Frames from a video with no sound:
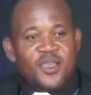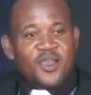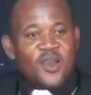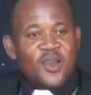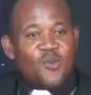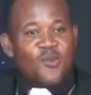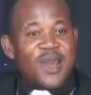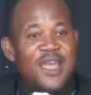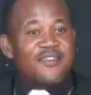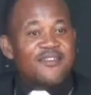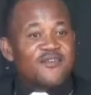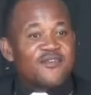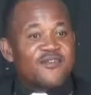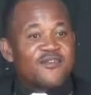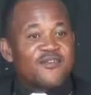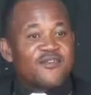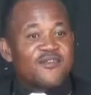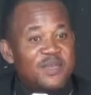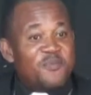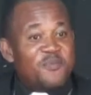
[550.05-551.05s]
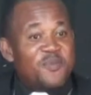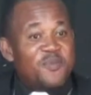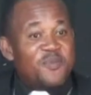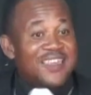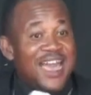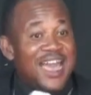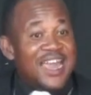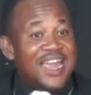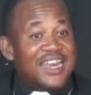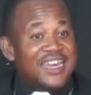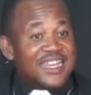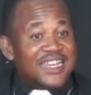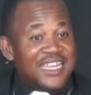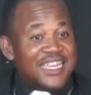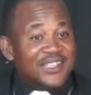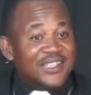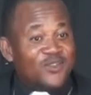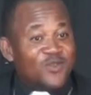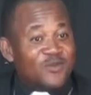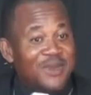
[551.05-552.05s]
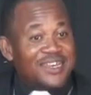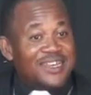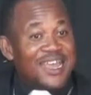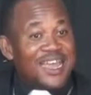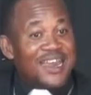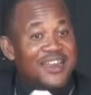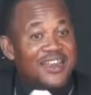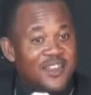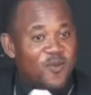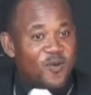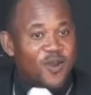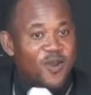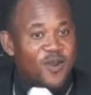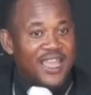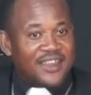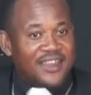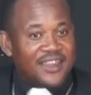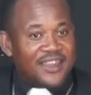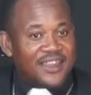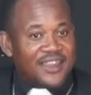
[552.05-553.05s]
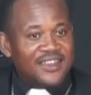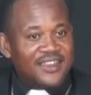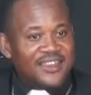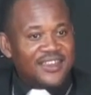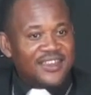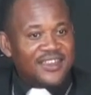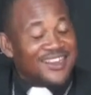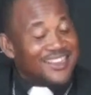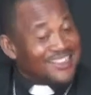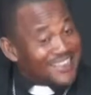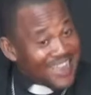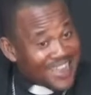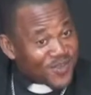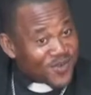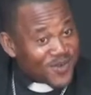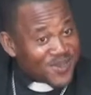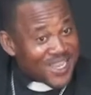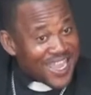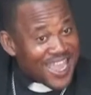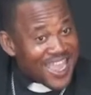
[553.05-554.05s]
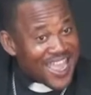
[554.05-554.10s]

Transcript: went to dip his hand into my dad's pocket. Little suya.